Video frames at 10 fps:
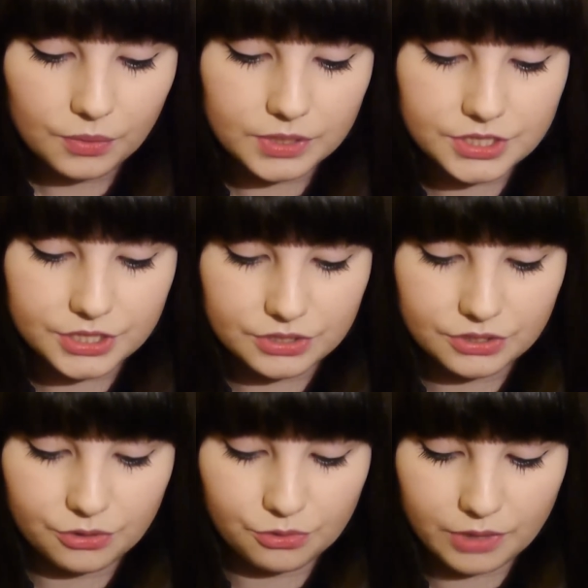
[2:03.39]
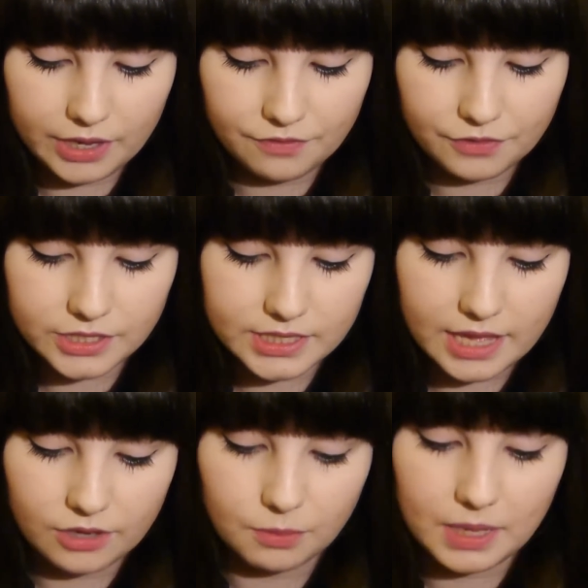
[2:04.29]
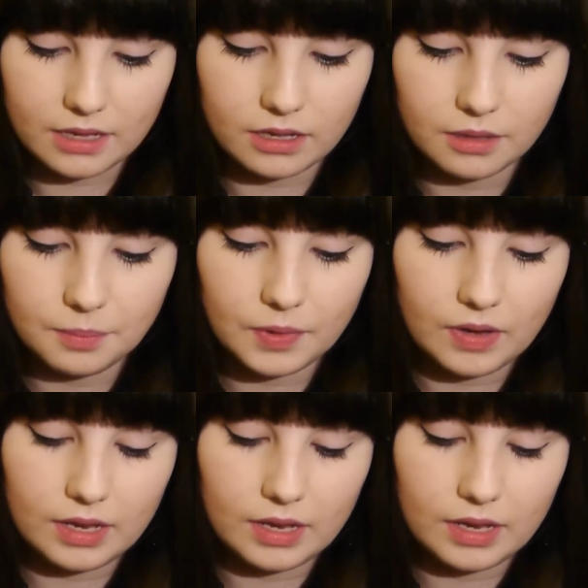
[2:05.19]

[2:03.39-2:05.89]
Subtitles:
which is great for setting your makeup.